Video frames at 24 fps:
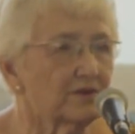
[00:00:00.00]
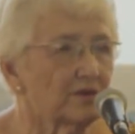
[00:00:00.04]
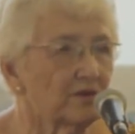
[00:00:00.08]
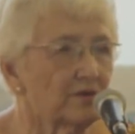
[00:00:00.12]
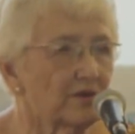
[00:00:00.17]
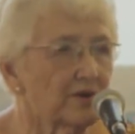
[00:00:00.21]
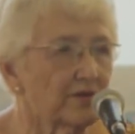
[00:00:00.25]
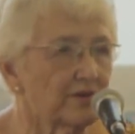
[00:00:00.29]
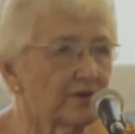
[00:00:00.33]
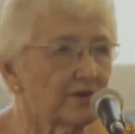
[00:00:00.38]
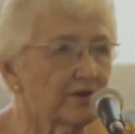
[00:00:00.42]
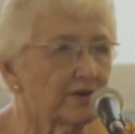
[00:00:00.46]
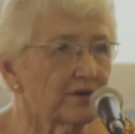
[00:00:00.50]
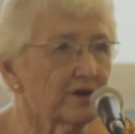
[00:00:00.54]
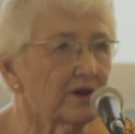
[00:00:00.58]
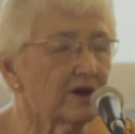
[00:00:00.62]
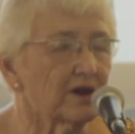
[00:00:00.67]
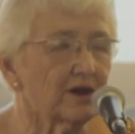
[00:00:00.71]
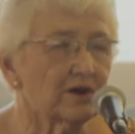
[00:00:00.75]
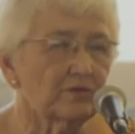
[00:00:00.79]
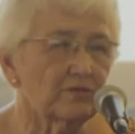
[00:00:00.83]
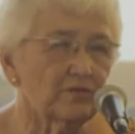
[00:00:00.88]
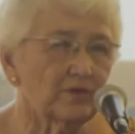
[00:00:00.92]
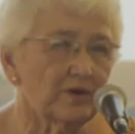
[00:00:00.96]
whether or
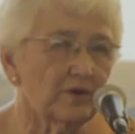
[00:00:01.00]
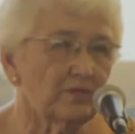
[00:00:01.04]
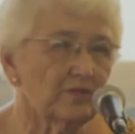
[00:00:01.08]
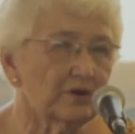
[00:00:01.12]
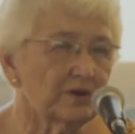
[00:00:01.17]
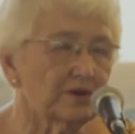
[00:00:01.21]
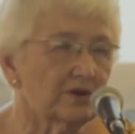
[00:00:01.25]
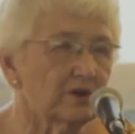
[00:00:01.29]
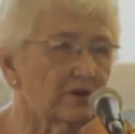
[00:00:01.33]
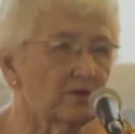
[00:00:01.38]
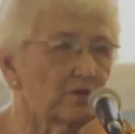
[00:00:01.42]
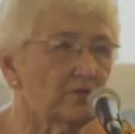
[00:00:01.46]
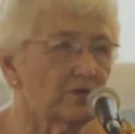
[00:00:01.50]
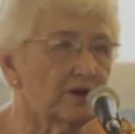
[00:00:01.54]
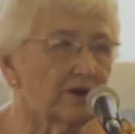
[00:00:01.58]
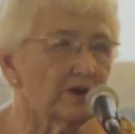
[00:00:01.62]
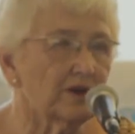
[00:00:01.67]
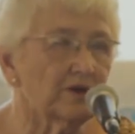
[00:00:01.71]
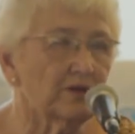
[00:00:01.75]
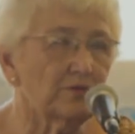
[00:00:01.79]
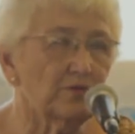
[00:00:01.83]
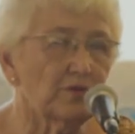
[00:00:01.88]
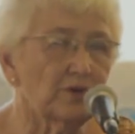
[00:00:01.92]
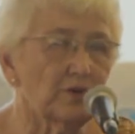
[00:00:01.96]
not we would go wet
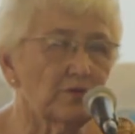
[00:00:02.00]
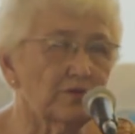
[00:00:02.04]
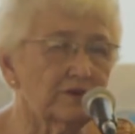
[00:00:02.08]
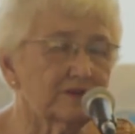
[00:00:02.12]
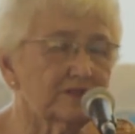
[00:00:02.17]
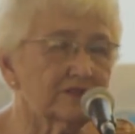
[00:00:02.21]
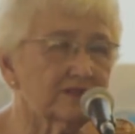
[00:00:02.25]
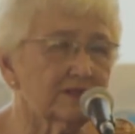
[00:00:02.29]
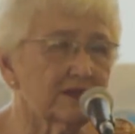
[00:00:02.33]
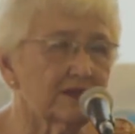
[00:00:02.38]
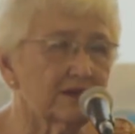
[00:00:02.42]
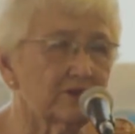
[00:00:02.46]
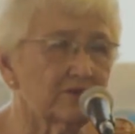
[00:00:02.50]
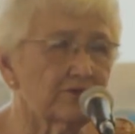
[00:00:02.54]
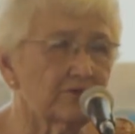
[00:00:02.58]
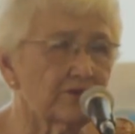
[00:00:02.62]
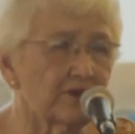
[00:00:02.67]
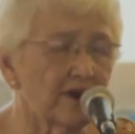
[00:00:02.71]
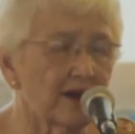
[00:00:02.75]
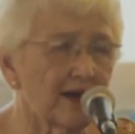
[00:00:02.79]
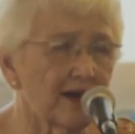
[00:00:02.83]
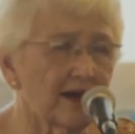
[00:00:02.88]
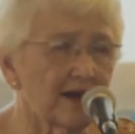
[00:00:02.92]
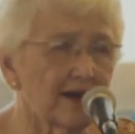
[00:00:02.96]
or we would stay
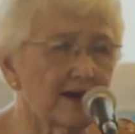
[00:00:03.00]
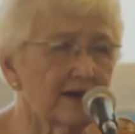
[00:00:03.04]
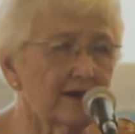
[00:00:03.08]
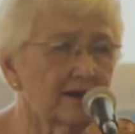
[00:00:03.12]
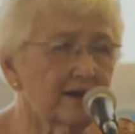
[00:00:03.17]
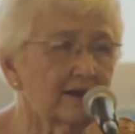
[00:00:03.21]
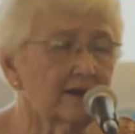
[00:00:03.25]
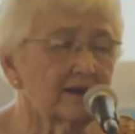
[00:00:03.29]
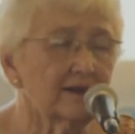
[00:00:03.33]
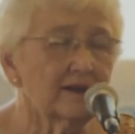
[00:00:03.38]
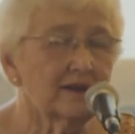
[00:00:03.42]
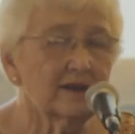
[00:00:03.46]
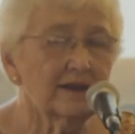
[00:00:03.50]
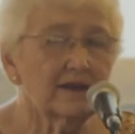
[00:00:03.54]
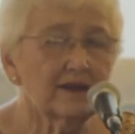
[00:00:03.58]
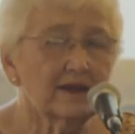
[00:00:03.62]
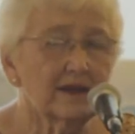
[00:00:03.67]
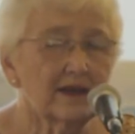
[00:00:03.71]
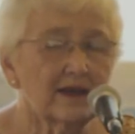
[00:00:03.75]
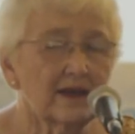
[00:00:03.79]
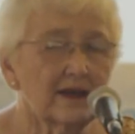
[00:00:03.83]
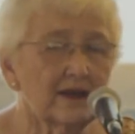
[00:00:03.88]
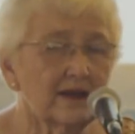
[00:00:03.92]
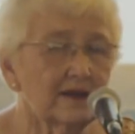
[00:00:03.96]
dry.
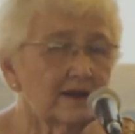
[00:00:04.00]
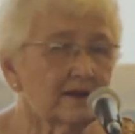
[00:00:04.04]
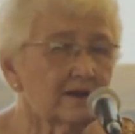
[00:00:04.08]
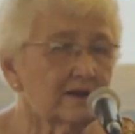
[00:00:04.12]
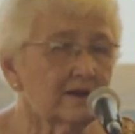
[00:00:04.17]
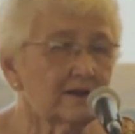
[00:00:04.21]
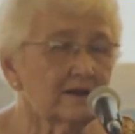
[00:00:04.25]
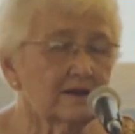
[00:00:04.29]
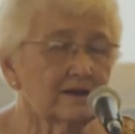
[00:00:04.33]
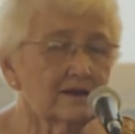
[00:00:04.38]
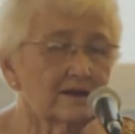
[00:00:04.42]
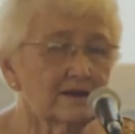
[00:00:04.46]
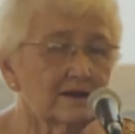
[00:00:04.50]
And